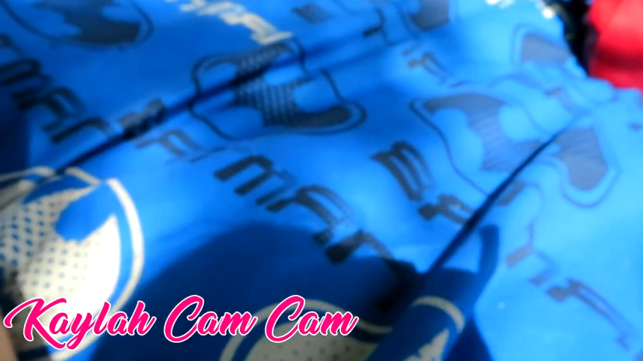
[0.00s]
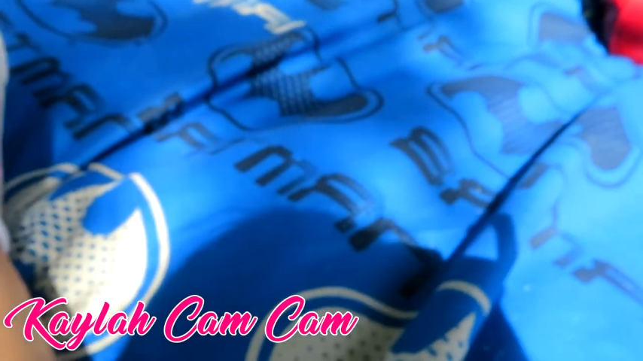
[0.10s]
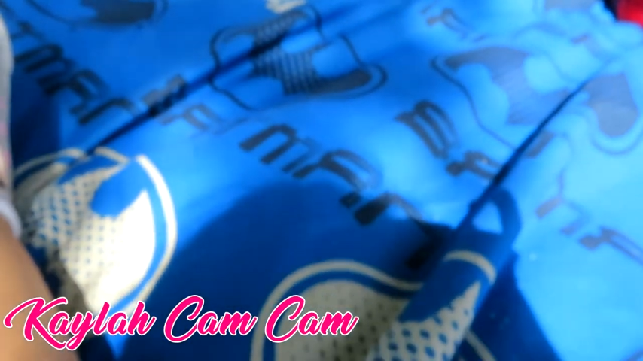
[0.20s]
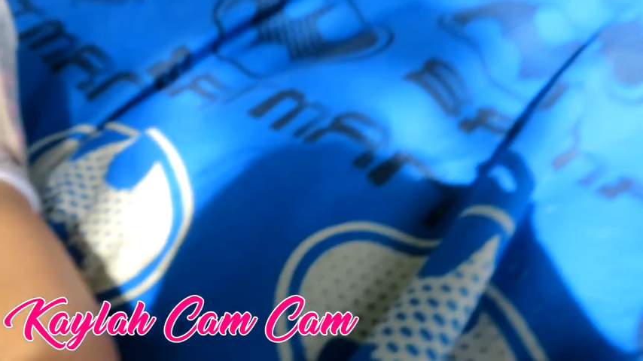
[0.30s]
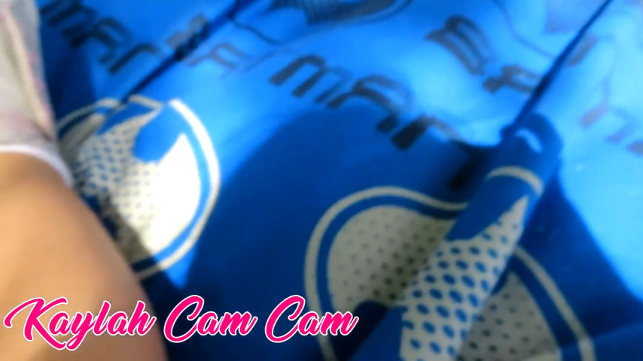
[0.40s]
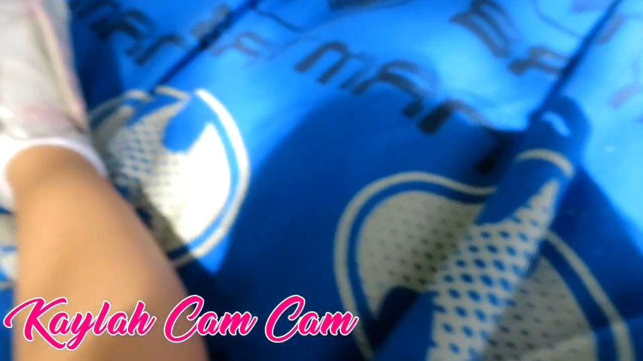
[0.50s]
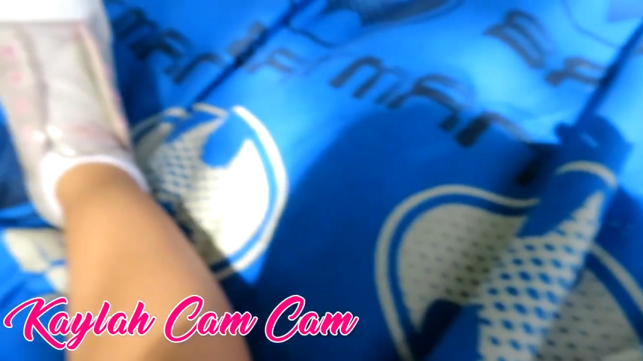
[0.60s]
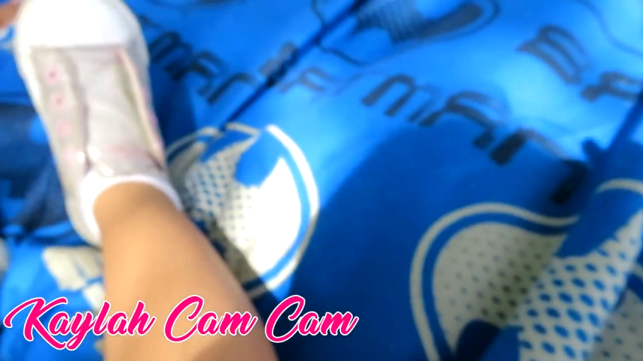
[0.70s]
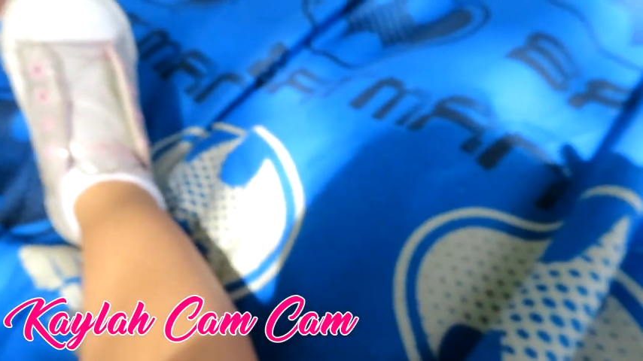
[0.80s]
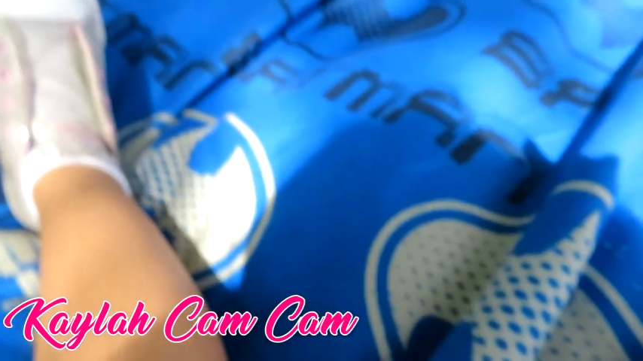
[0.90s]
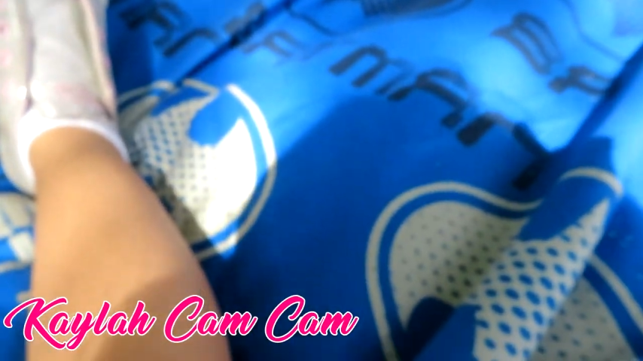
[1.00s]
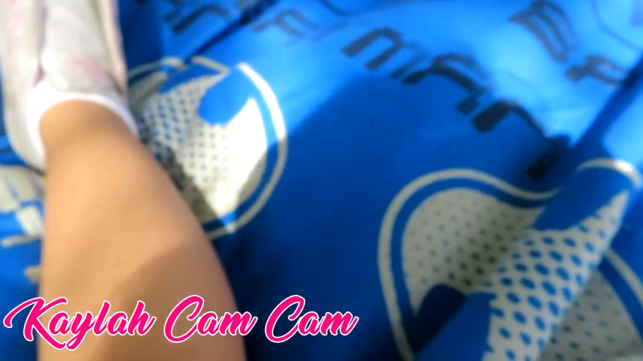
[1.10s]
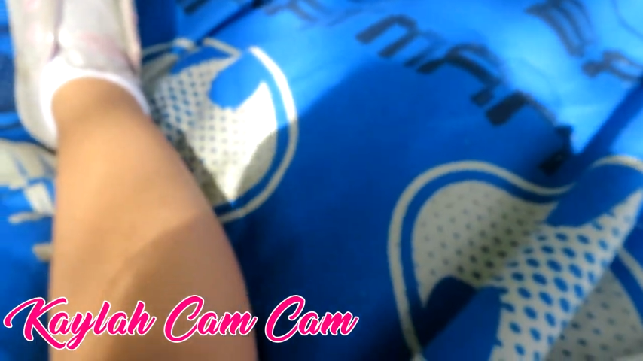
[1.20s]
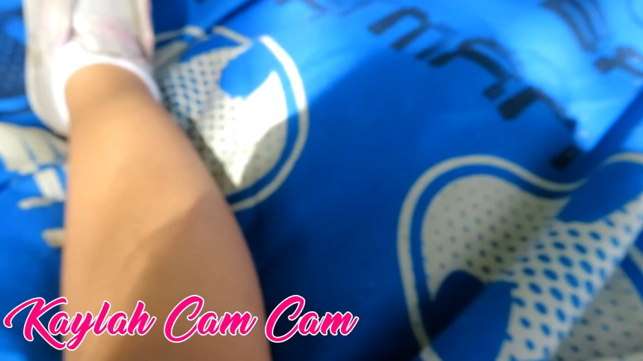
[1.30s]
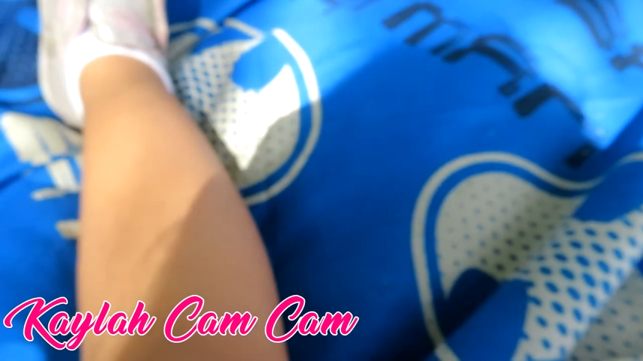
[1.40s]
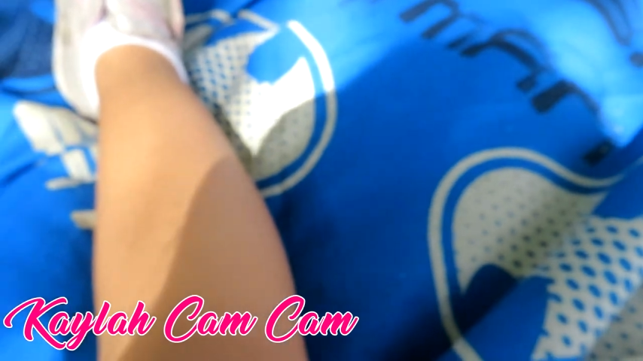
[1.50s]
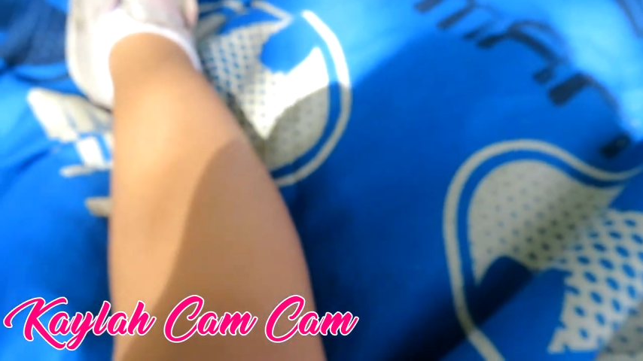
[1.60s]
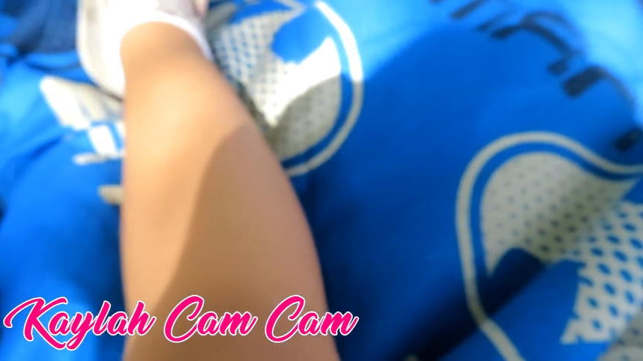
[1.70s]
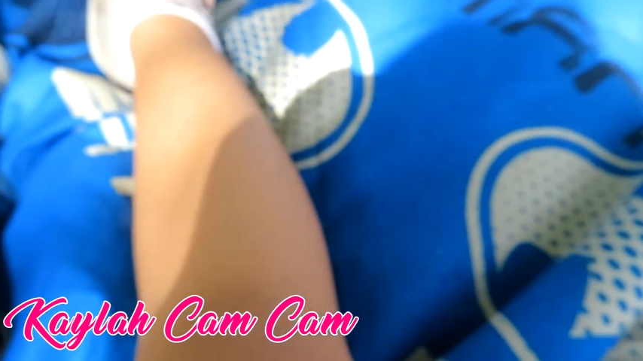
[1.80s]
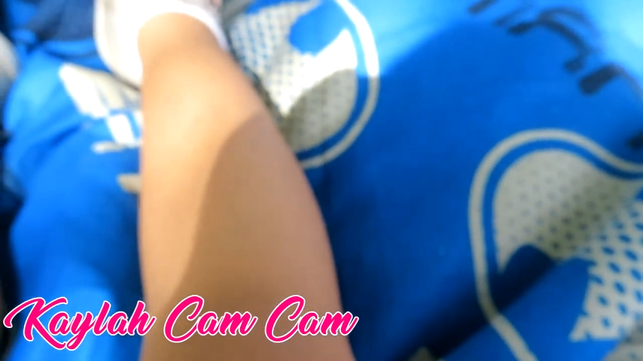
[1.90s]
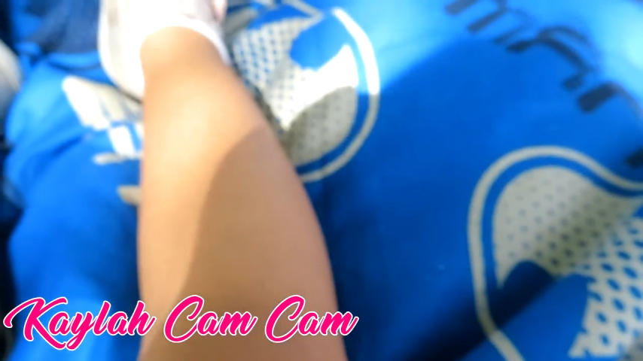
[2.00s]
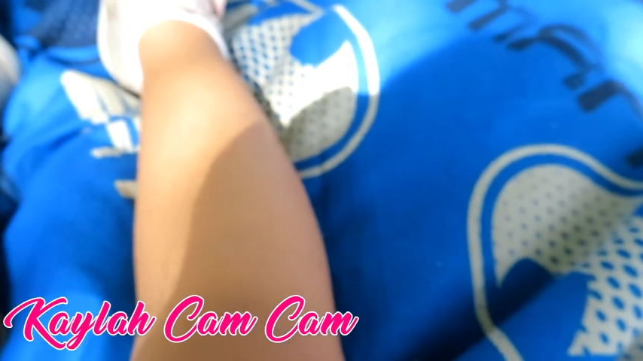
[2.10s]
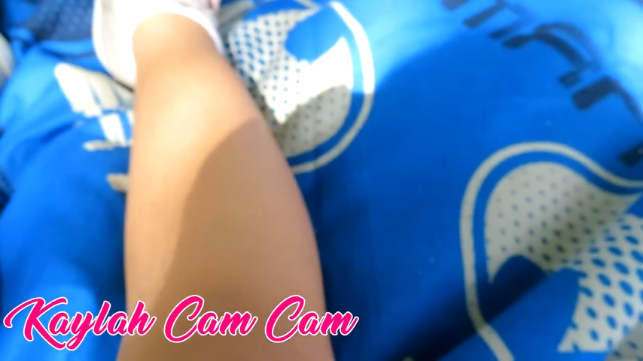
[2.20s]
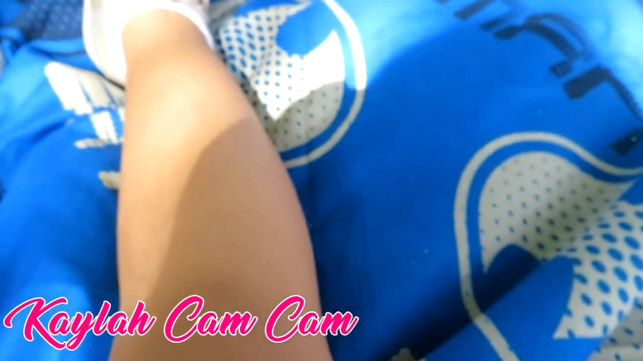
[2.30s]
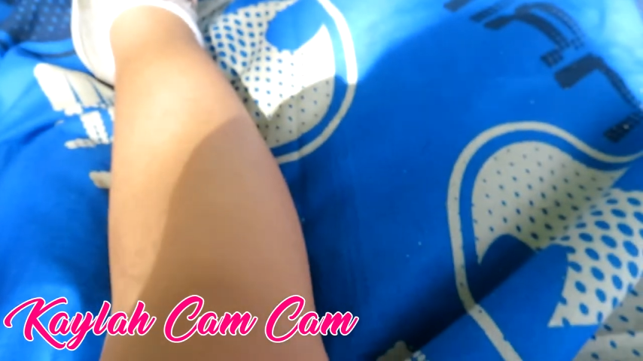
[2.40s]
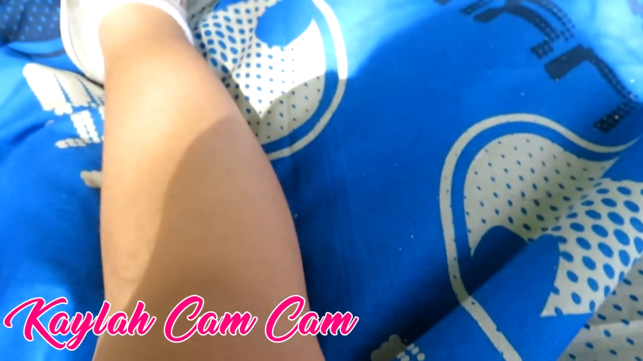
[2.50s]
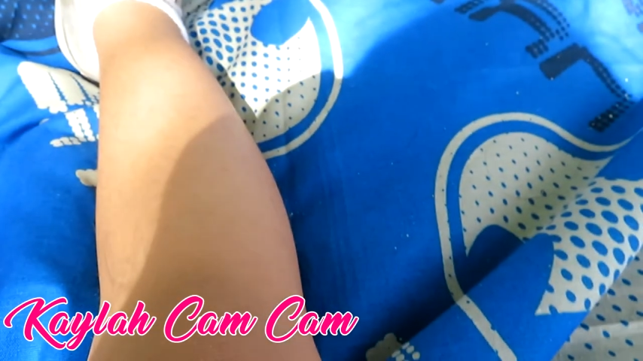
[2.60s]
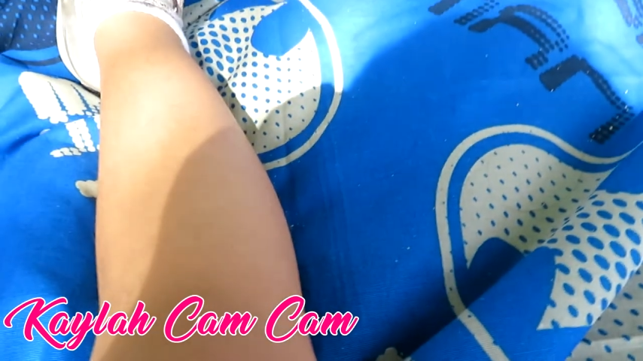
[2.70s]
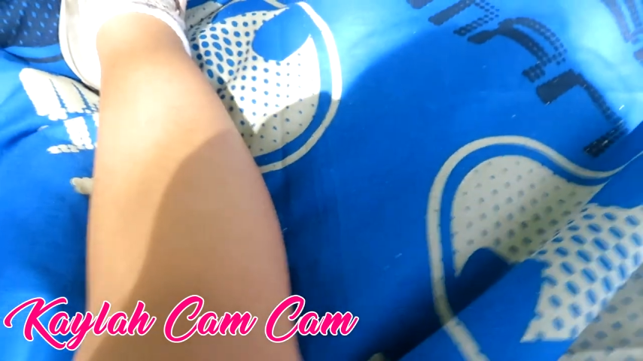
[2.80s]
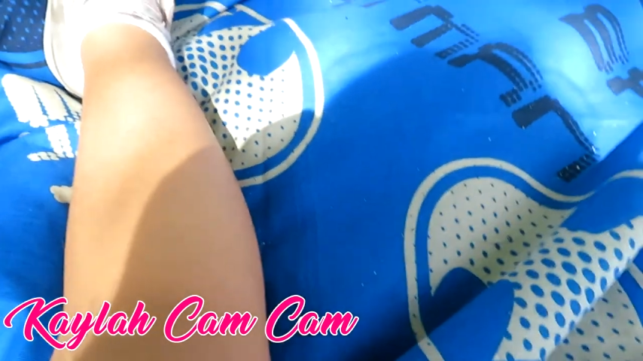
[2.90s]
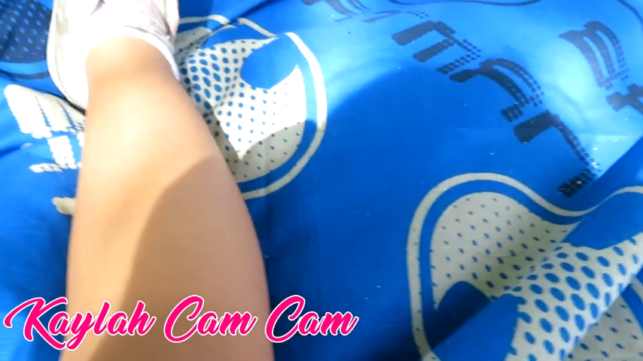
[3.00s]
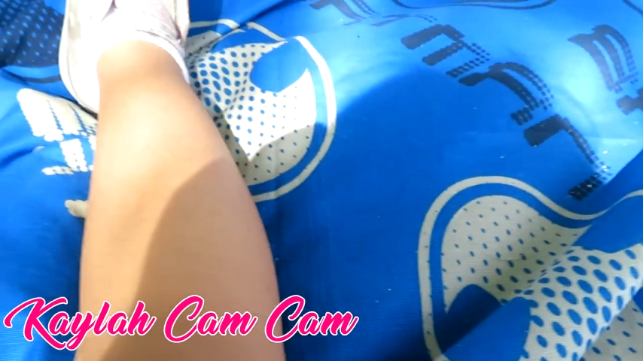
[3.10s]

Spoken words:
No face is visible, so there are no lips to read.